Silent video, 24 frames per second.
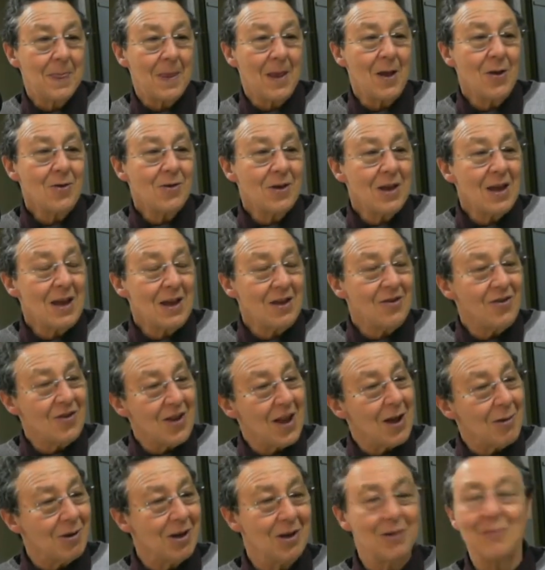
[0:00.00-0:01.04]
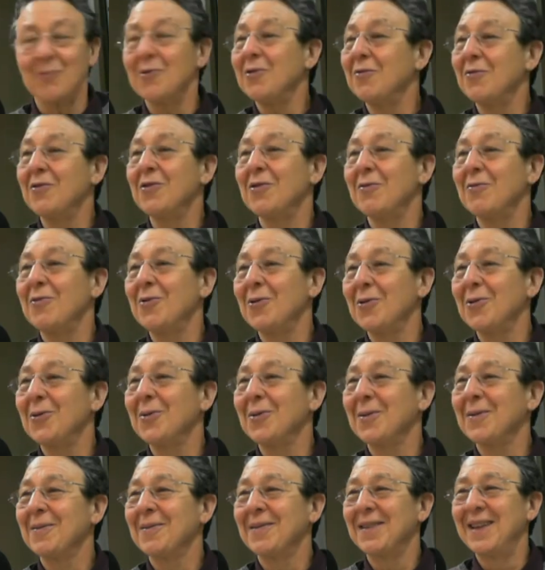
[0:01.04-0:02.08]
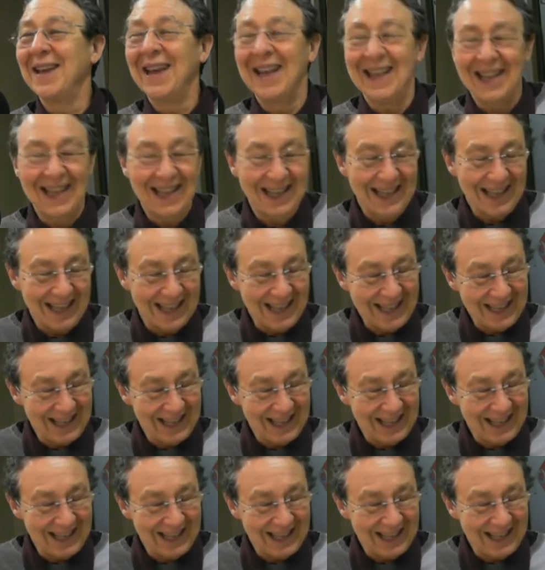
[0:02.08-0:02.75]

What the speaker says: Okay, now we can move to the